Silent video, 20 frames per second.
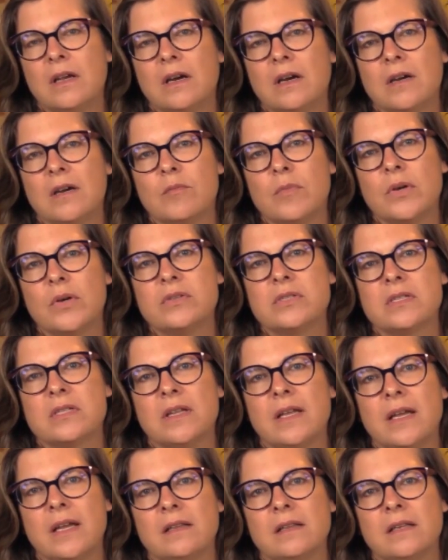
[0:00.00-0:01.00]
are most
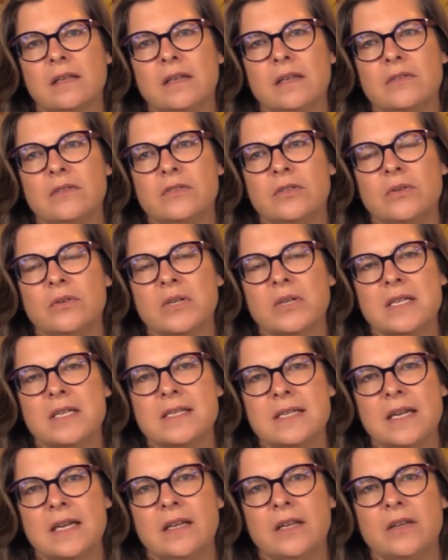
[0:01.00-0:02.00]
likely to
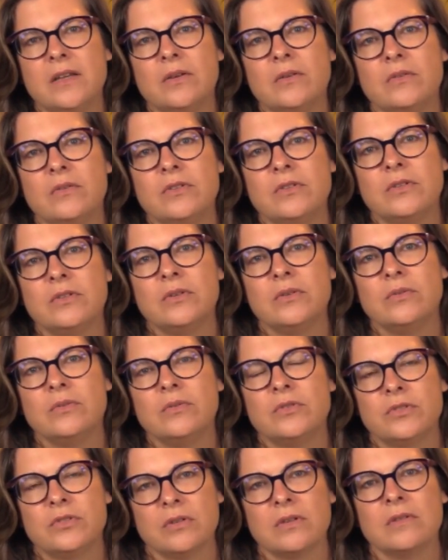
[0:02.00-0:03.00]
continue to
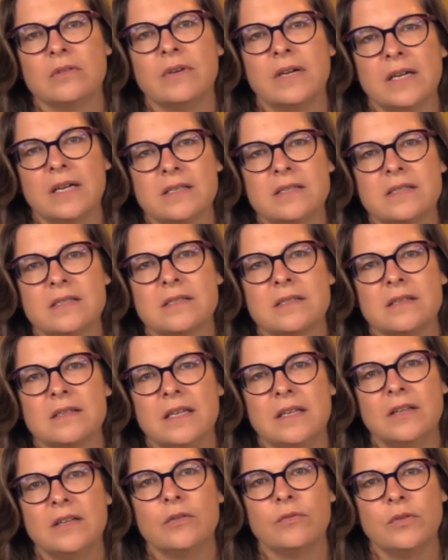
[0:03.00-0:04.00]
serve us
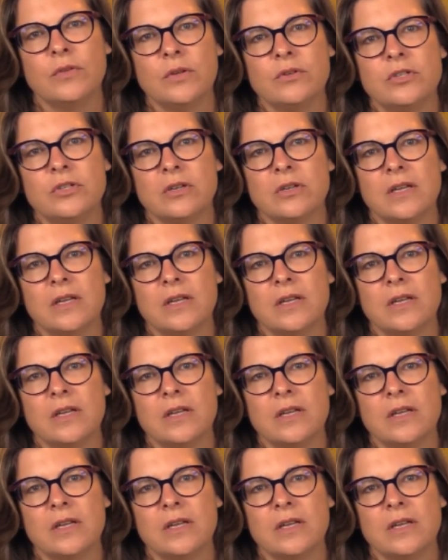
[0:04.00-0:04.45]
in the future.